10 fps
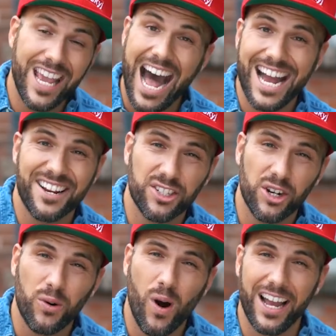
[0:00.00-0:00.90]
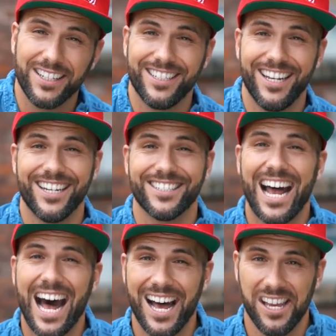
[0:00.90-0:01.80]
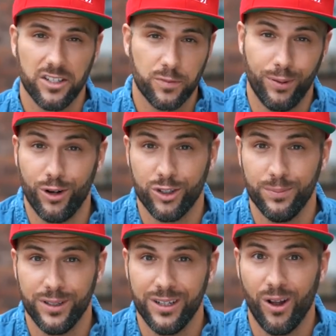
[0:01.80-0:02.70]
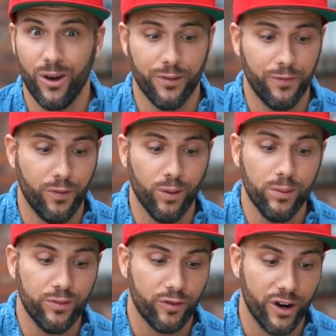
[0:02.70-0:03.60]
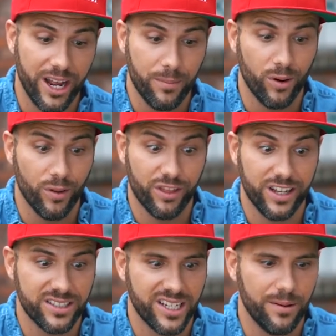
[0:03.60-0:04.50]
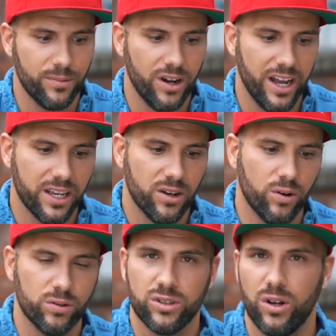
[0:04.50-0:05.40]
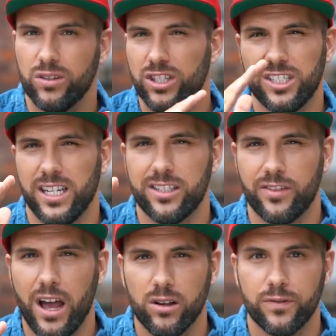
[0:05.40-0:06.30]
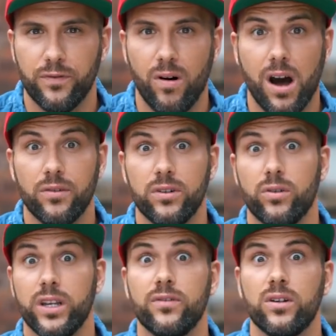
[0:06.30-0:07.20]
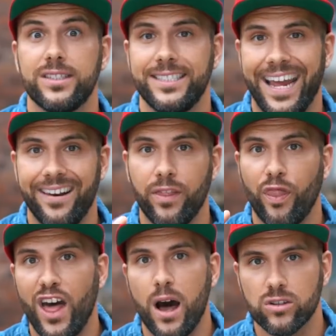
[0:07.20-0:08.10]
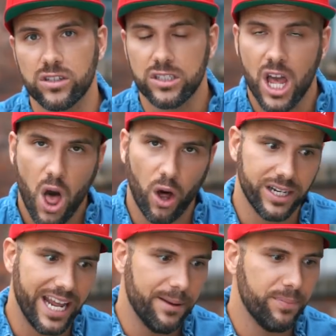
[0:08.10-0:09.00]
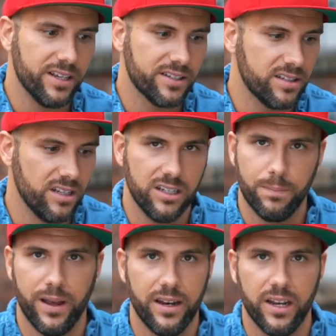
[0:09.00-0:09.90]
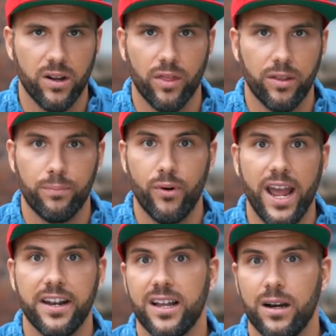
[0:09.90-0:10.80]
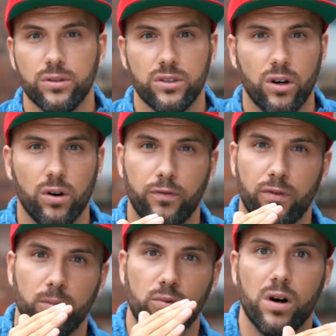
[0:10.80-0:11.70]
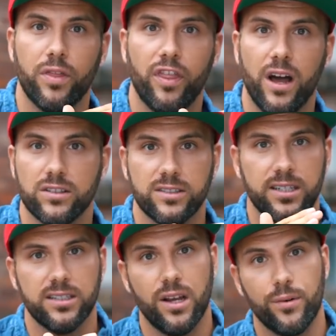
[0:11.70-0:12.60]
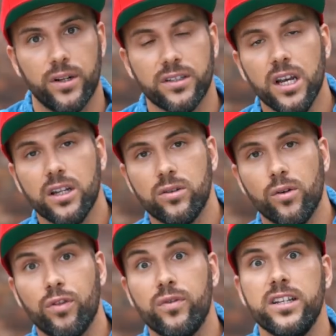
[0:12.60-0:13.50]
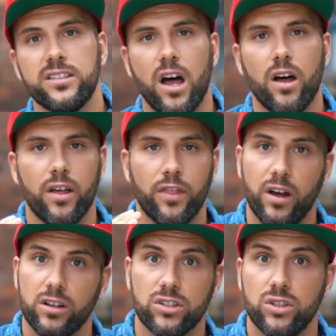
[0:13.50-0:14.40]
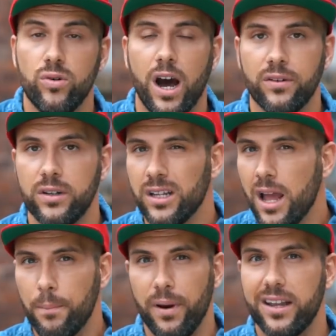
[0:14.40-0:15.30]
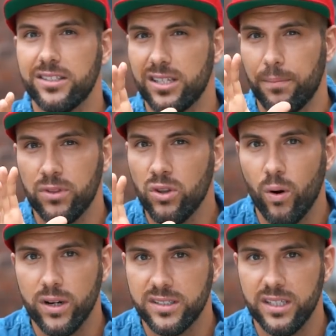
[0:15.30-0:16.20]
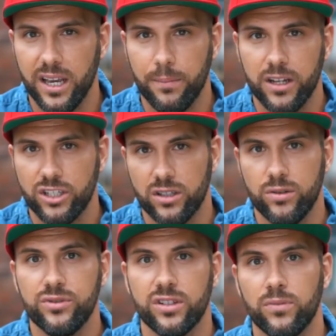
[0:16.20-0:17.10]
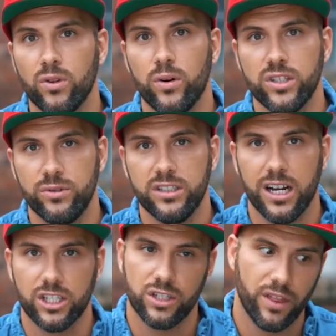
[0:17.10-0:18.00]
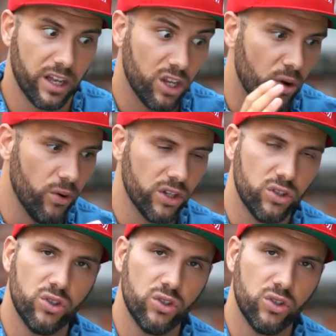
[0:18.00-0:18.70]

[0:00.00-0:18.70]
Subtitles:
The ISO I take as high as possible. On a full frame or on this camera I go on 6,400 or even on 10,000. On an APS-C, depending on the brand, I would go from 1,600 to 3,200. Better some noisy image and do some noise reduction than going